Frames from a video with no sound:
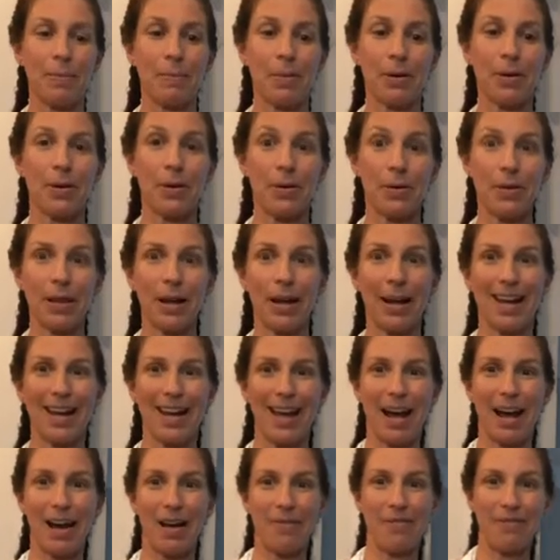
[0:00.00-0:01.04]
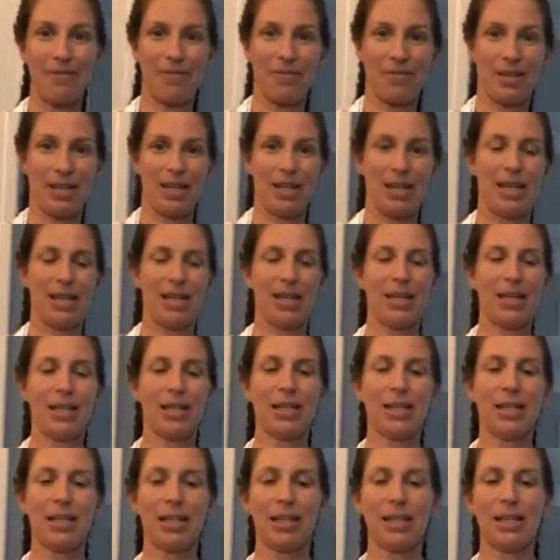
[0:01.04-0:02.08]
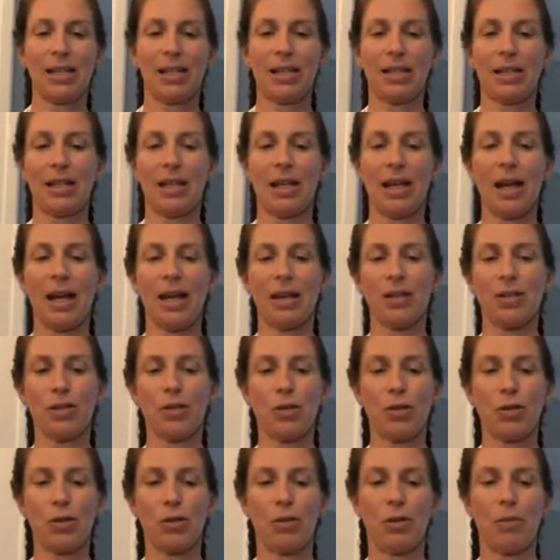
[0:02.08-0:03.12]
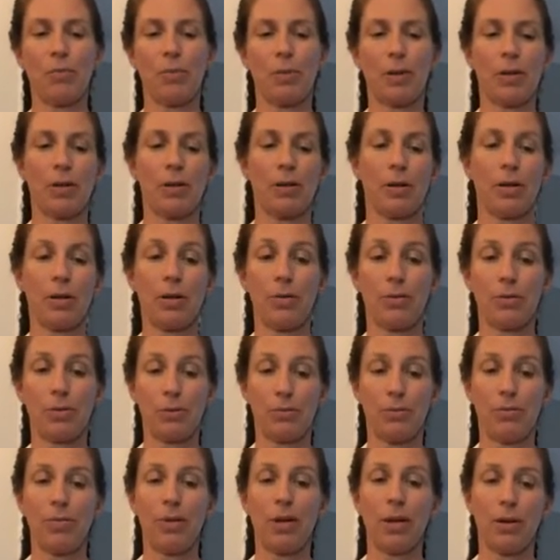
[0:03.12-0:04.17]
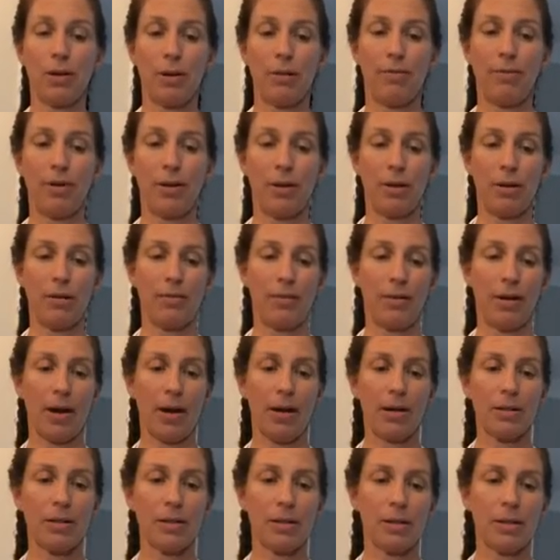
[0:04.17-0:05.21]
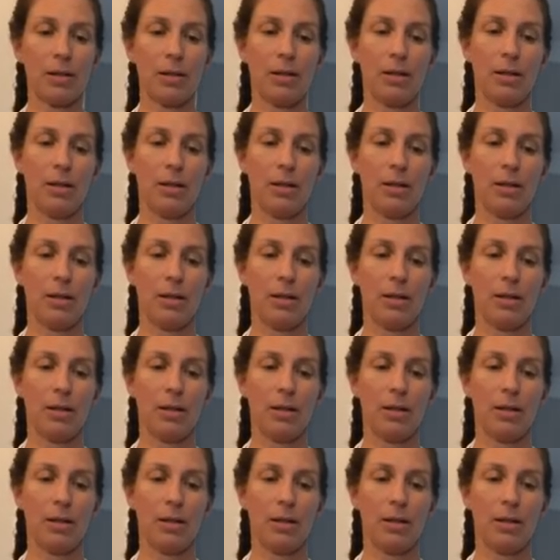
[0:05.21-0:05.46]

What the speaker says: burner that I have, this external burner, goes very, very fast.